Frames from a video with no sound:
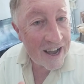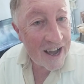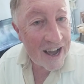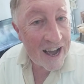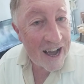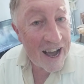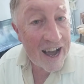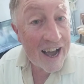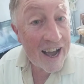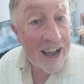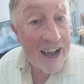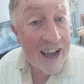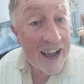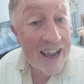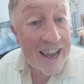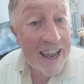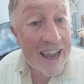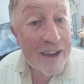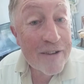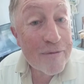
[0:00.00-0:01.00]
I, I
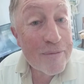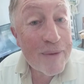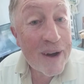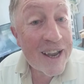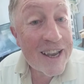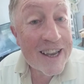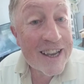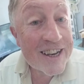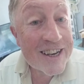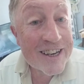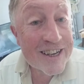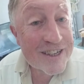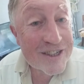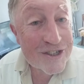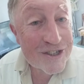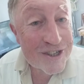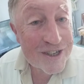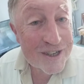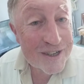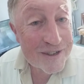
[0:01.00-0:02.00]
have my
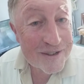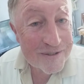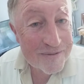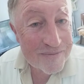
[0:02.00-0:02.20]
energy,